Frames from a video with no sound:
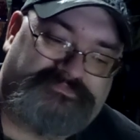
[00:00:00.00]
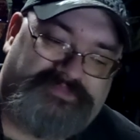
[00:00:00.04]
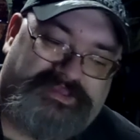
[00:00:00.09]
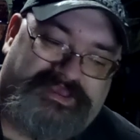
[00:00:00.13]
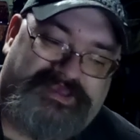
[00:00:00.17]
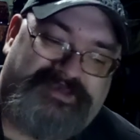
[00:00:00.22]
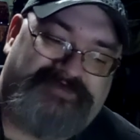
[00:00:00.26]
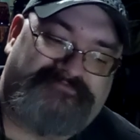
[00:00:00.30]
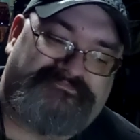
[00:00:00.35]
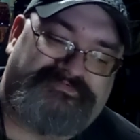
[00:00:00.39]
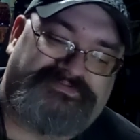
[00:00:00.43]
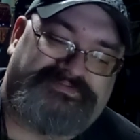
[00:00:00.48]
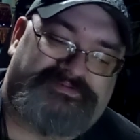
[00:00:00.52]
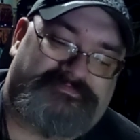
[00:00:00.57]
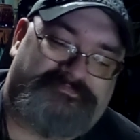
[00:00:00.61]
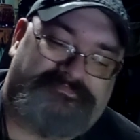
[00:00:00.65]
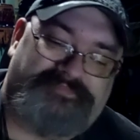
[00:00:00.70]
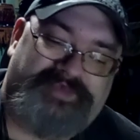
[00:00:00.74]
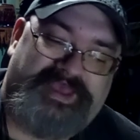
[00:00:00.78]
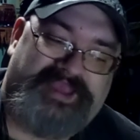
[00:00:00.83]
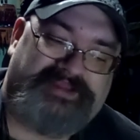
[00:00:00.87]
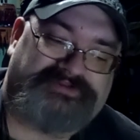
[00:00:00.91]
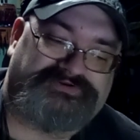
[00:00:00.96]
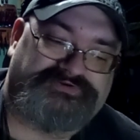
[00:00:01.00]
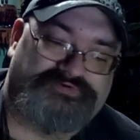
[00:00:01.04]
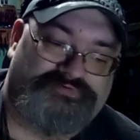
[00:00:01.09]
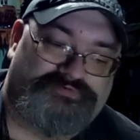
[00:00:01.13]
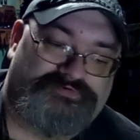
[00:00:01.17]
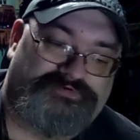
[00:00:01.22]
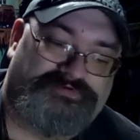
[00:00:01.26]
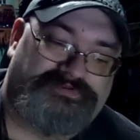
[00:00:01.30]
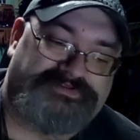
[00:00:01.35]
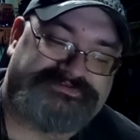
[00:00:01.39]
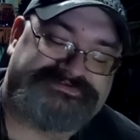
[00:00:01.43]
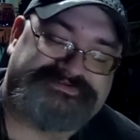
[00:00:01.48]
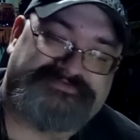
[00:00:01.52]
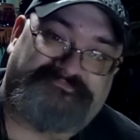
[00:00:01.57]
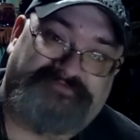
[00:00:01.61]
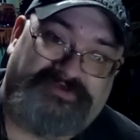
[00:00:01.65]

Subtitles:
having the back tool as a